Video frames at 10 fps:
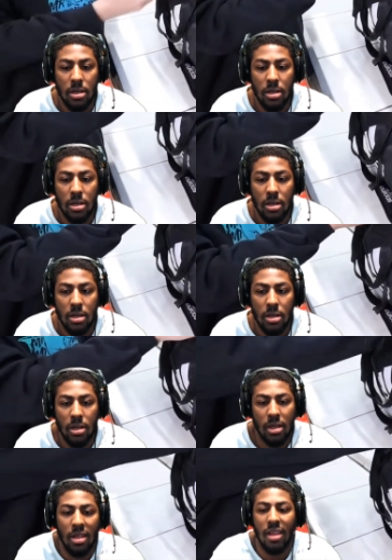you can touch
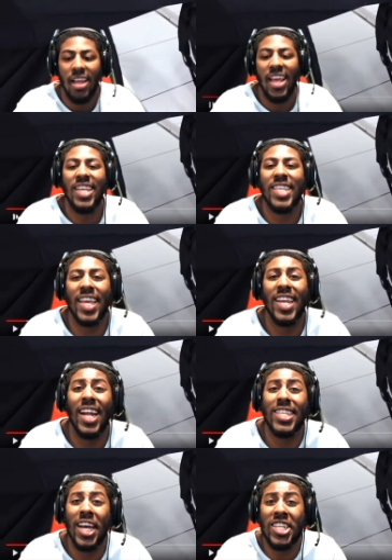it, of course. He said, can I
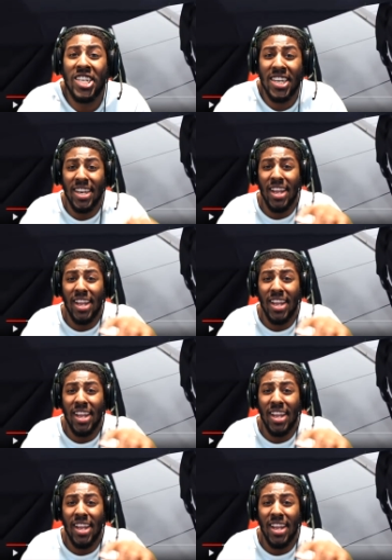touch it?